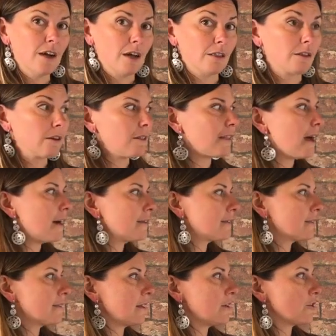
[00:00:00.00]
a little
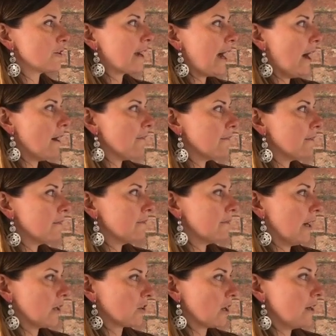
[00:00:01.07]
less than your calf
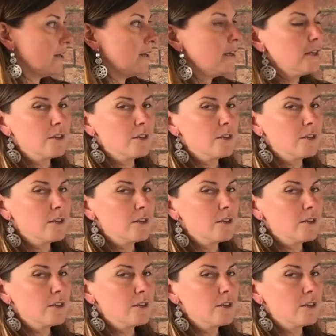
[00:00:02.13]
fascia.